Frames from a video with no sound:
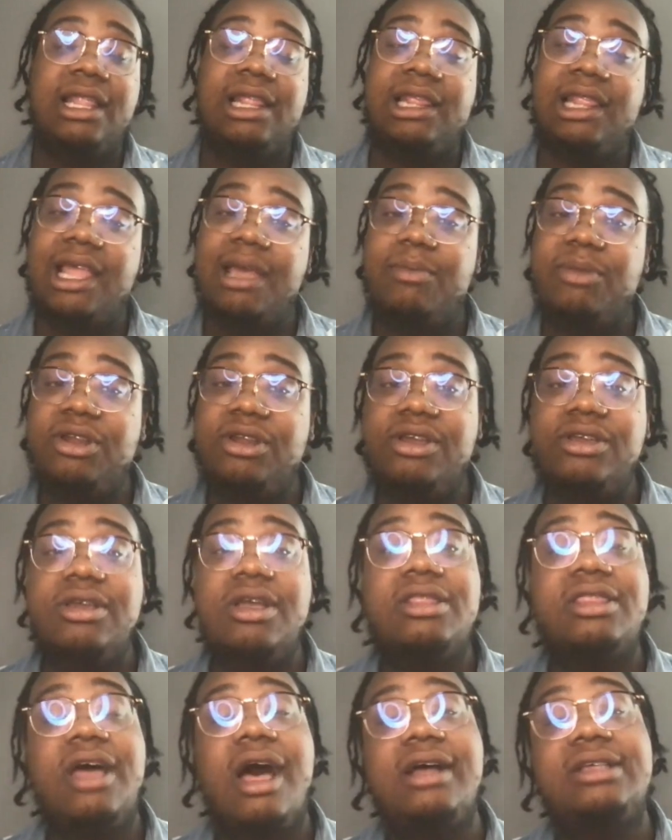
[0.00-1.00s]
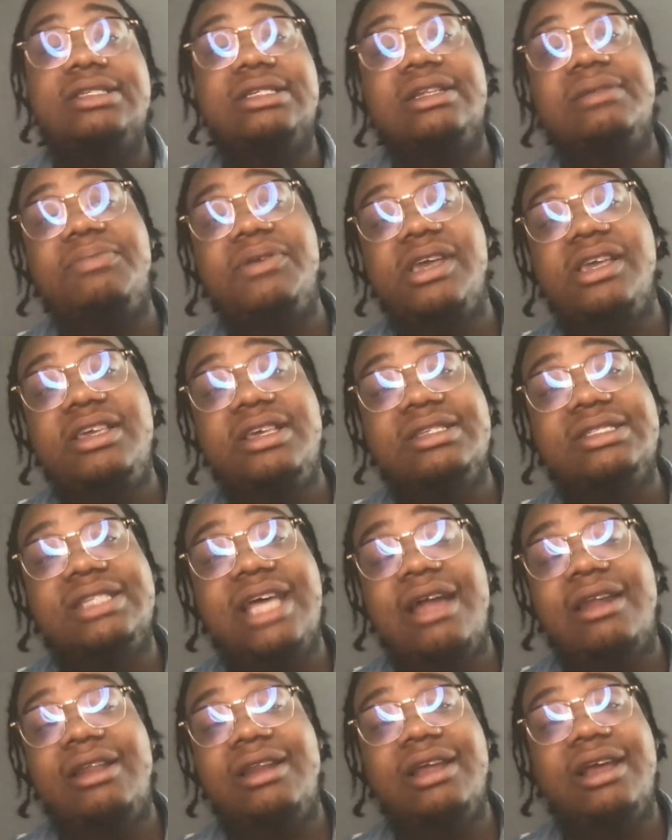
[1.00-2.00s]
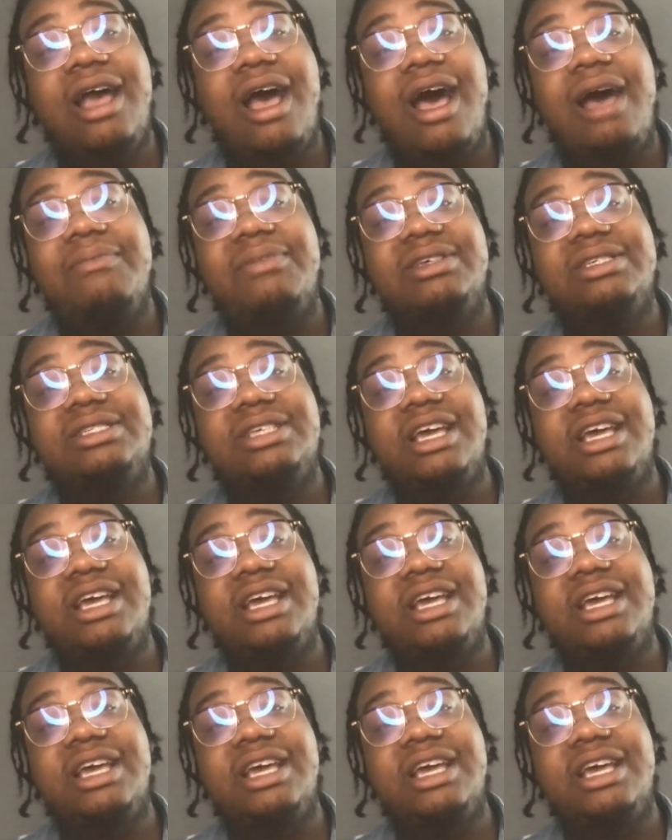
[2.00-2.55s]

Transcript: Let me know your thoughts and opinions down in the comment